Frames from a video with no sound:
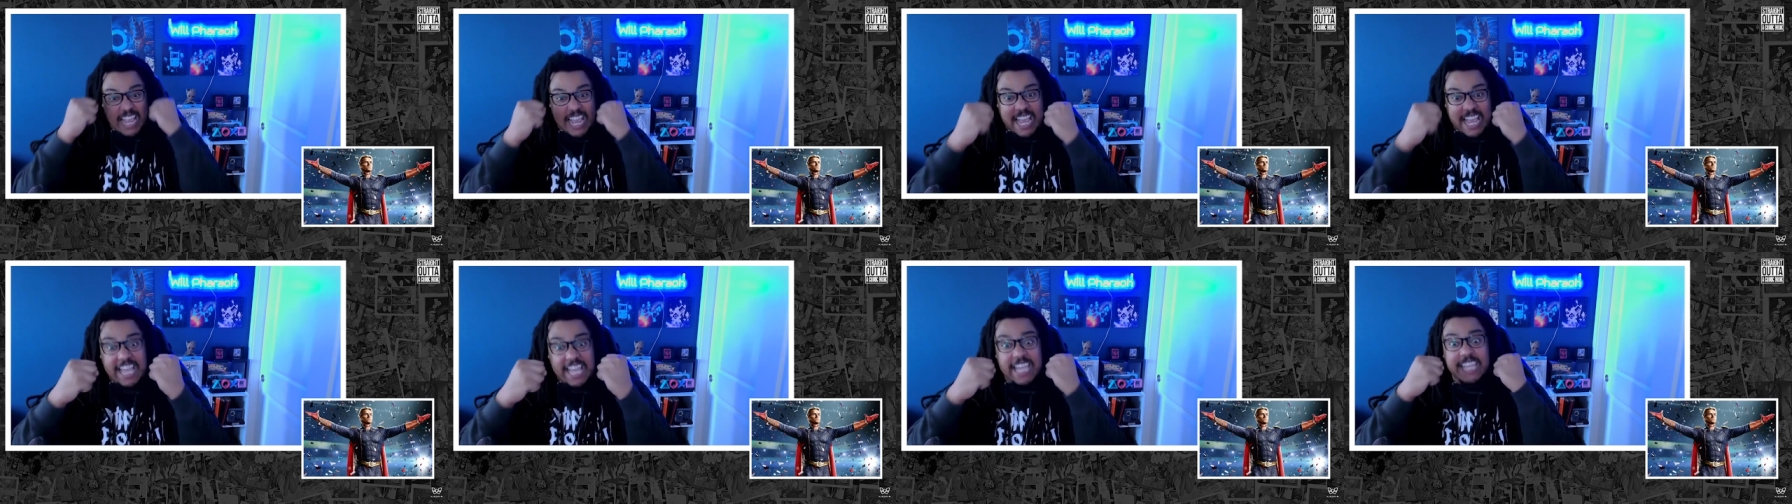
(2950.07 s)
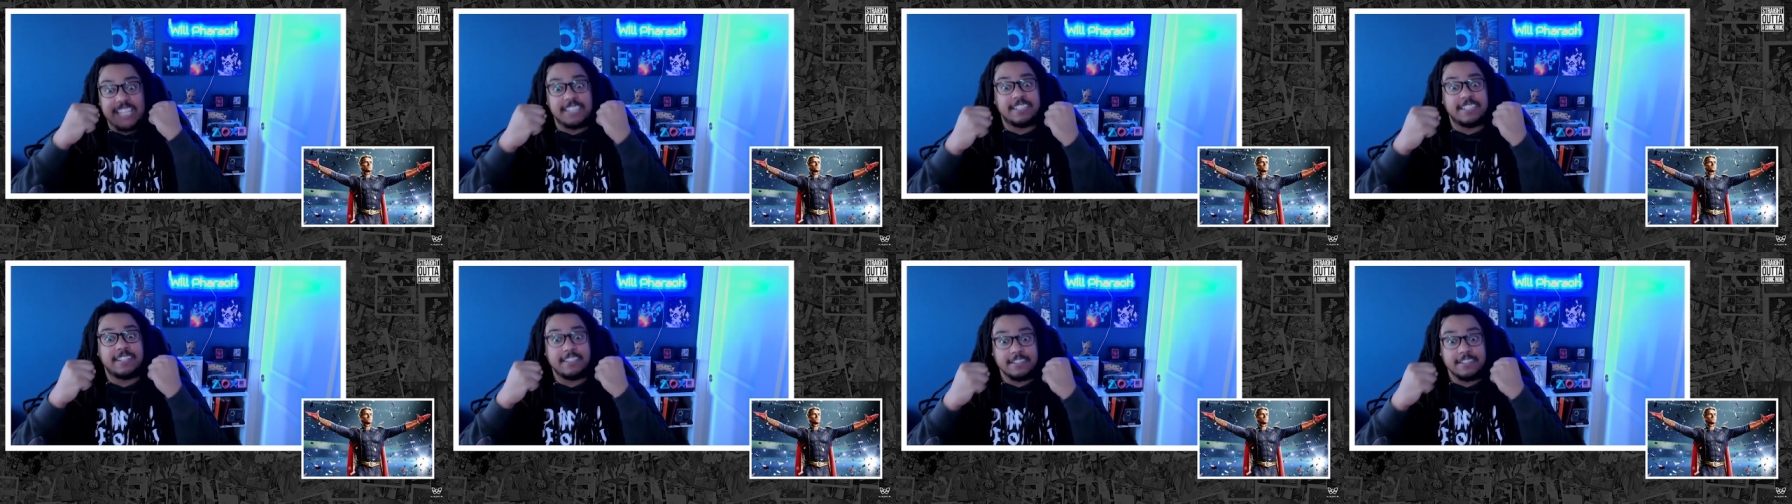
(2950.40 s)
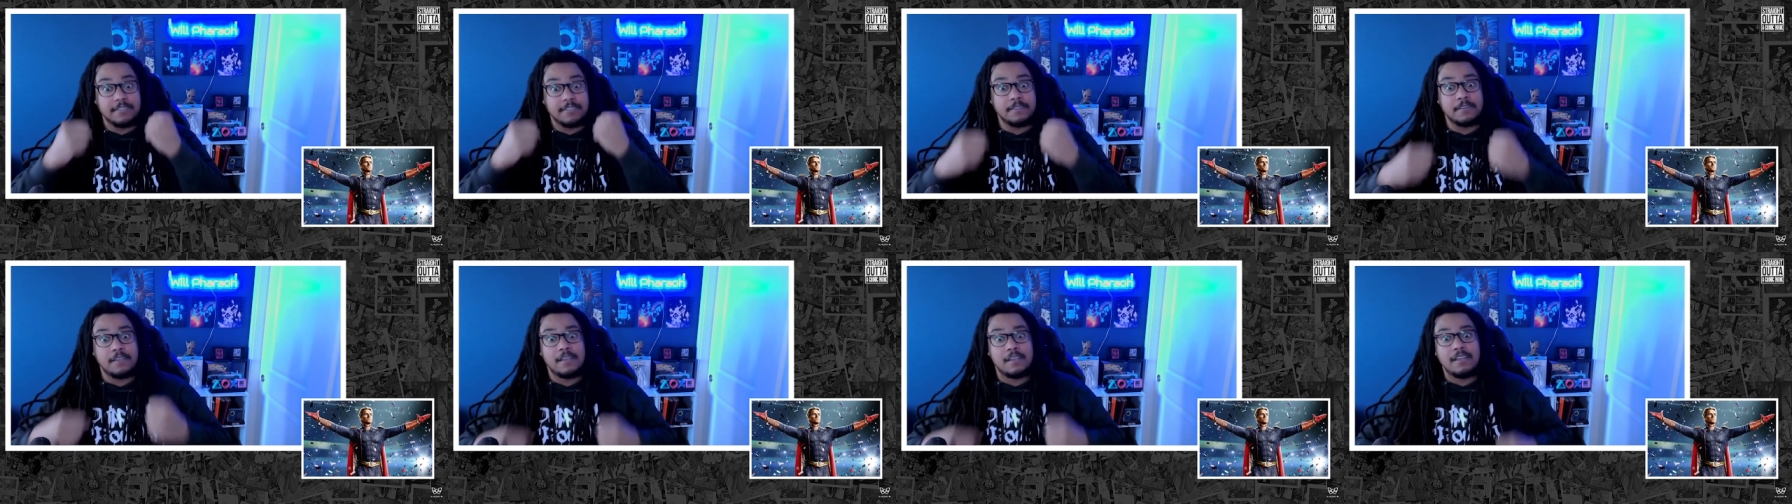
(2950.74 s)
eating
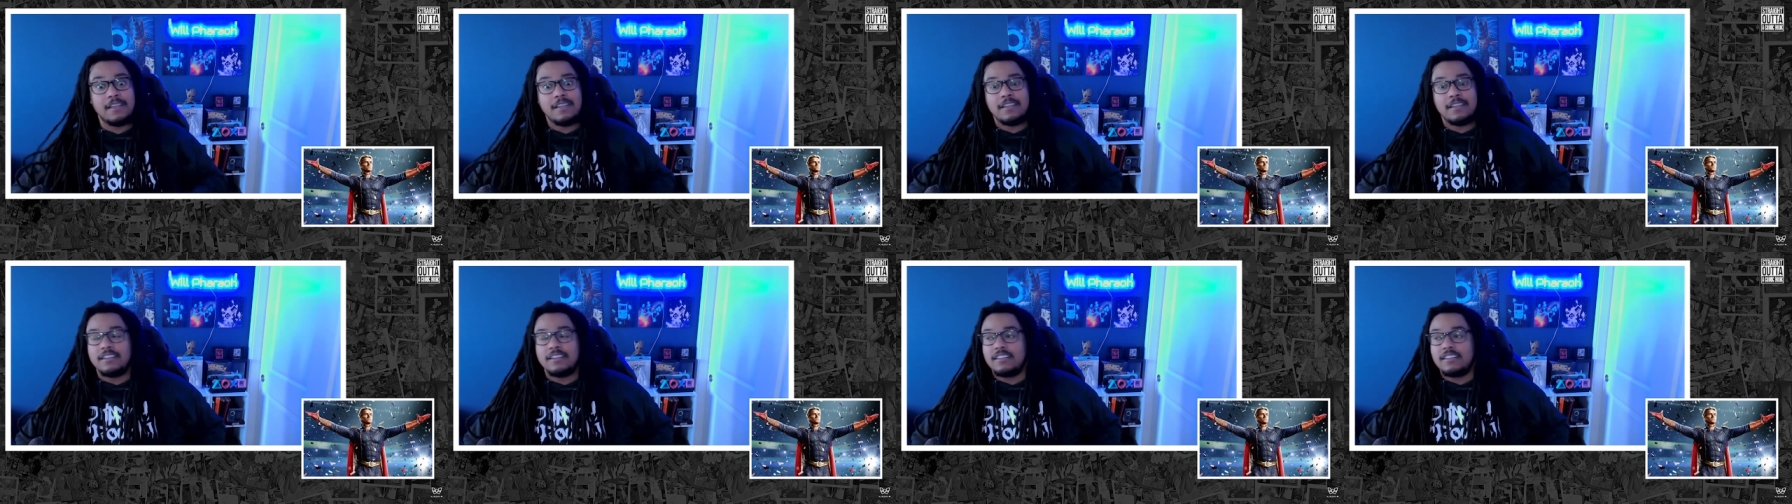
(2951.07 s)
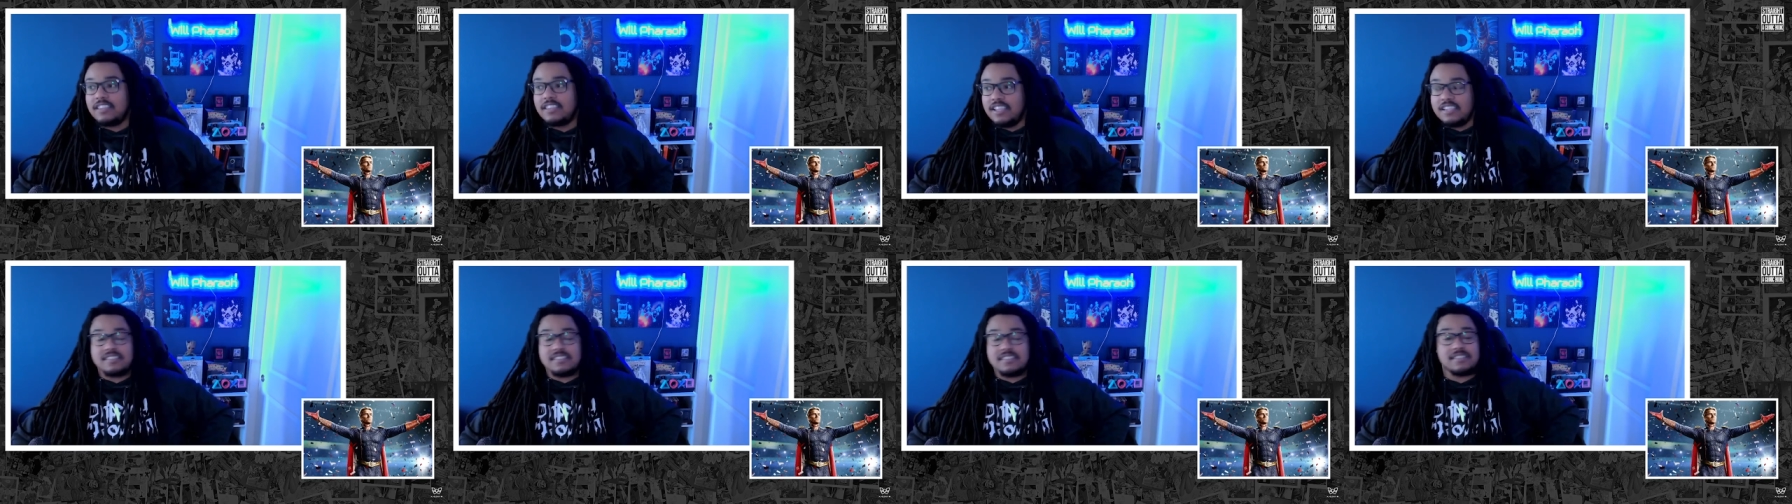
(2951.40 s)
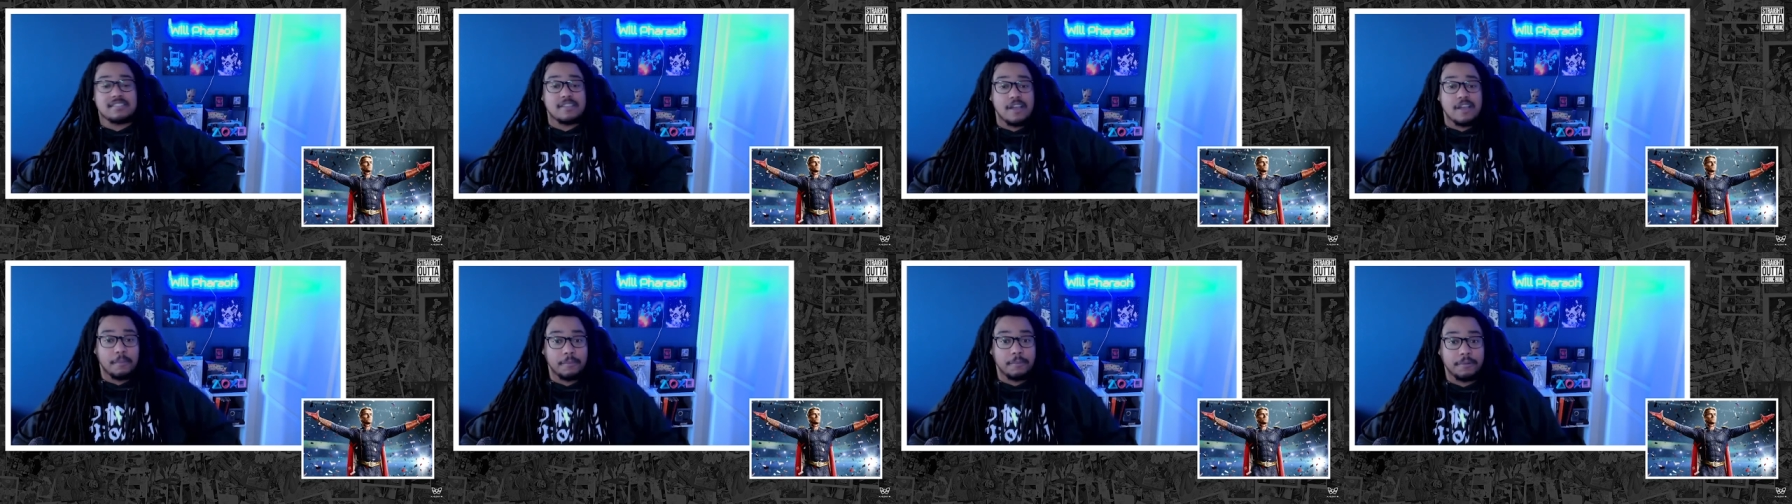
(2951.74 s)
this
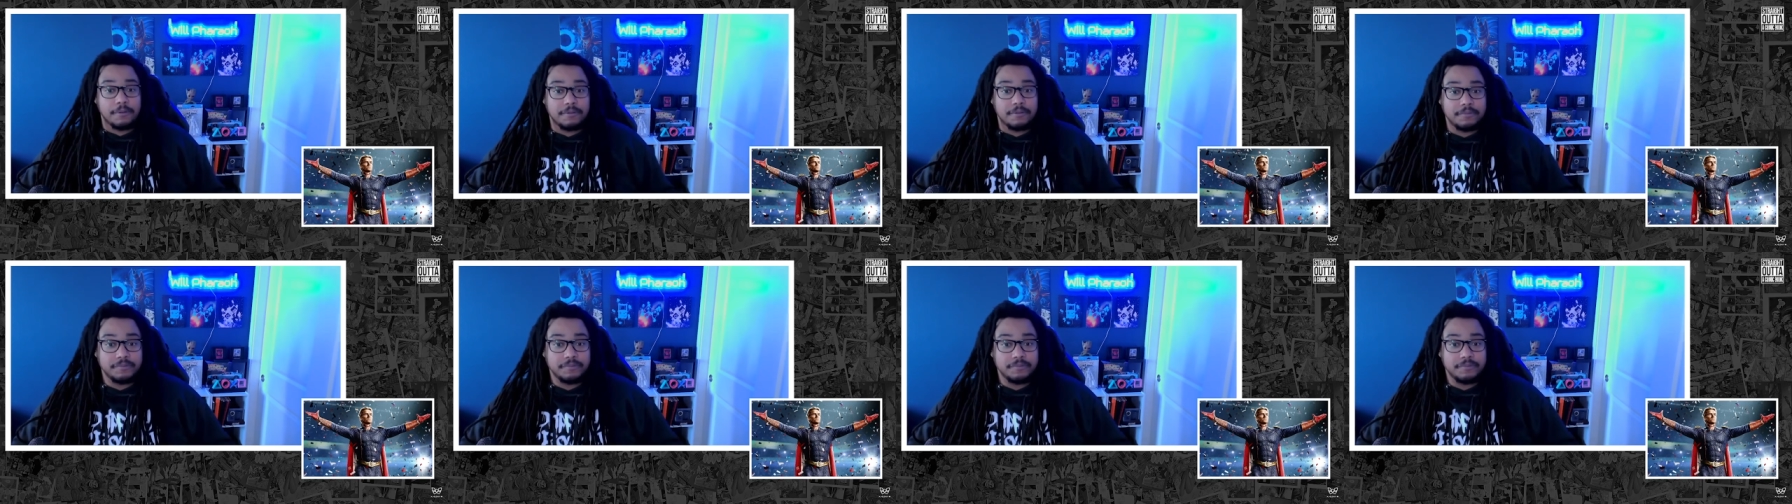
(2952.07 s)
summer.